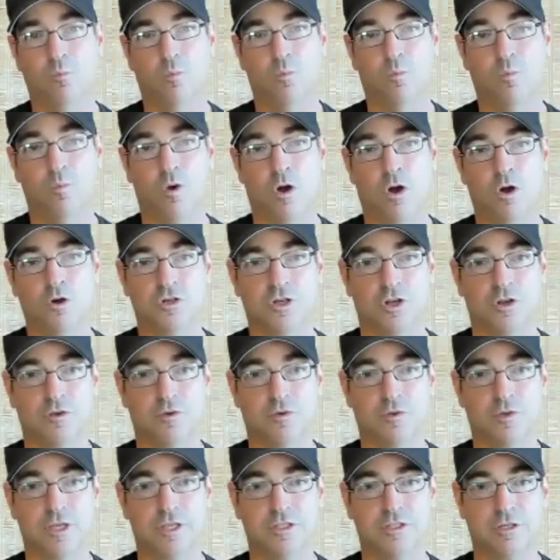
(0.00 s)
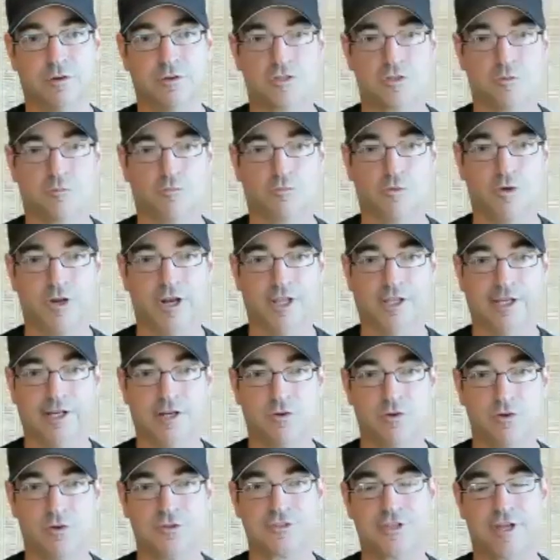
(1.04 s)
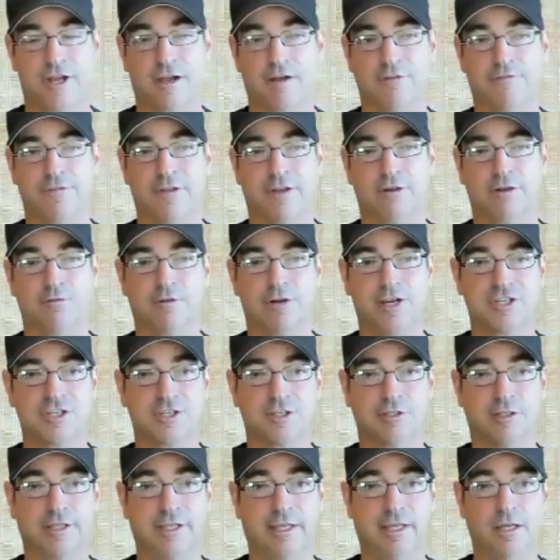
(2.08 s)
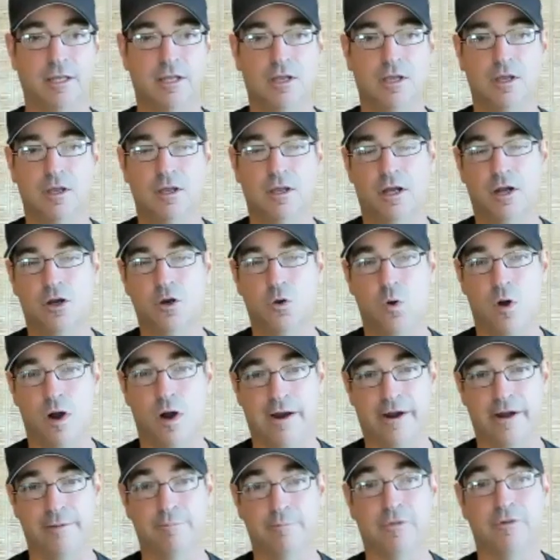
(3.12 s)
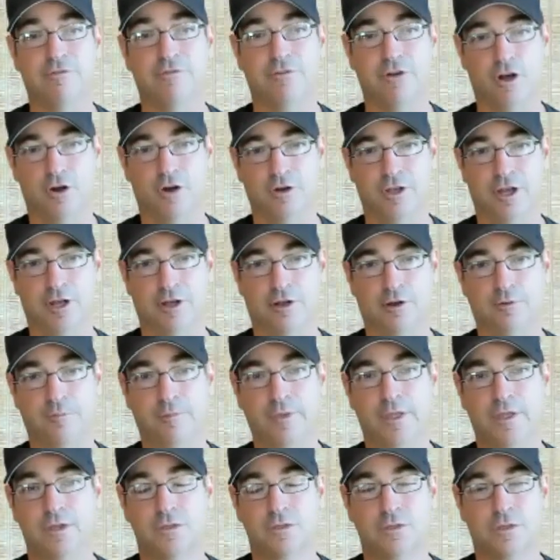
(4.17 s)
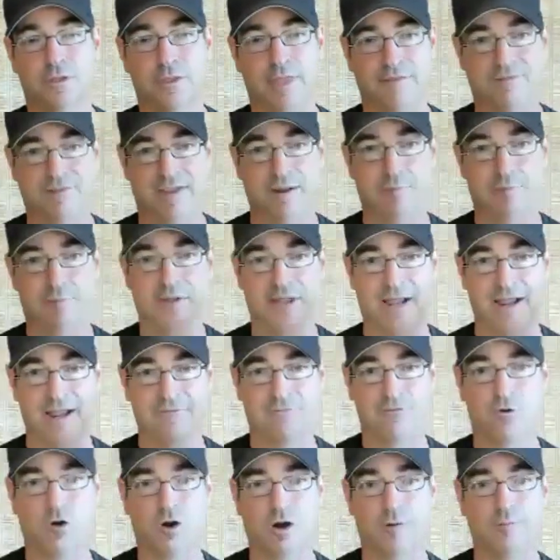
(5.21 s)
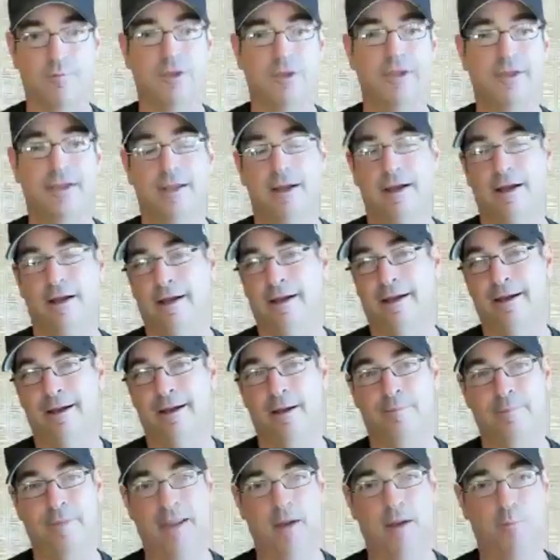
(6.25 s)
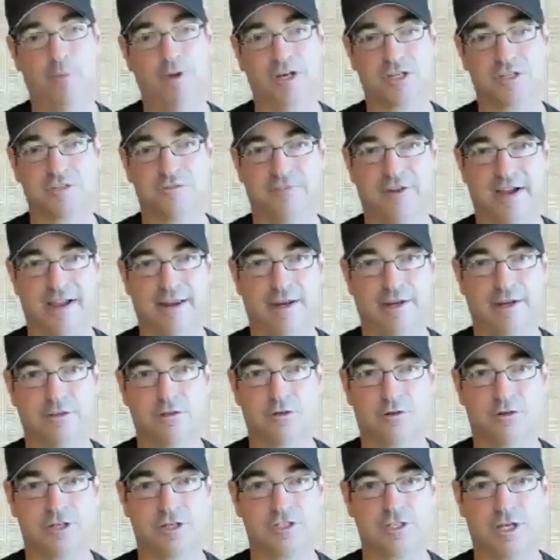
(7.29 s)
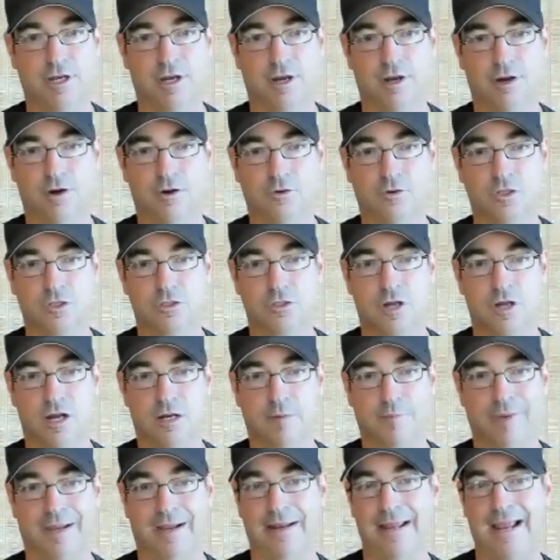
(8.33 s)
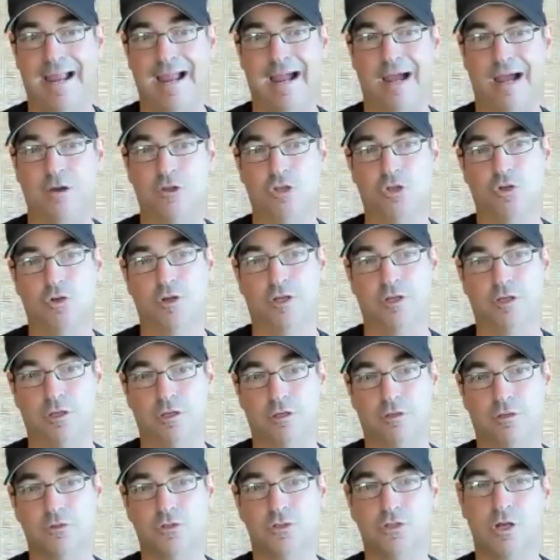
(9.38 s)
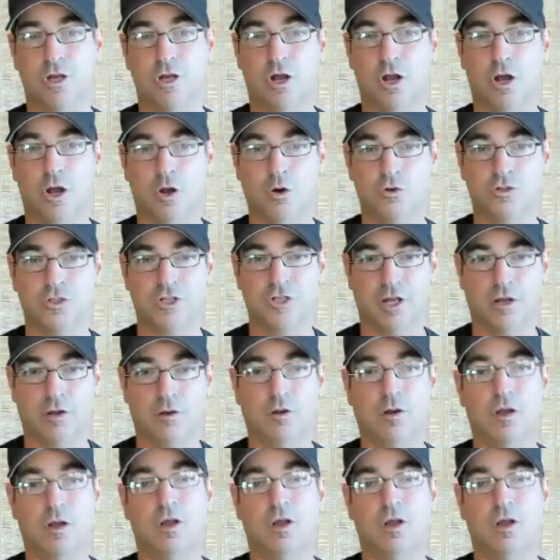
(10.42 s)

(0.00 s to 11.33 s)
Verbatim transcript: Ojo is doing some really cool stuff. They recently acquired Movoto. So they've got a platform. And we just invited Chris here to talk about how you could use Ojo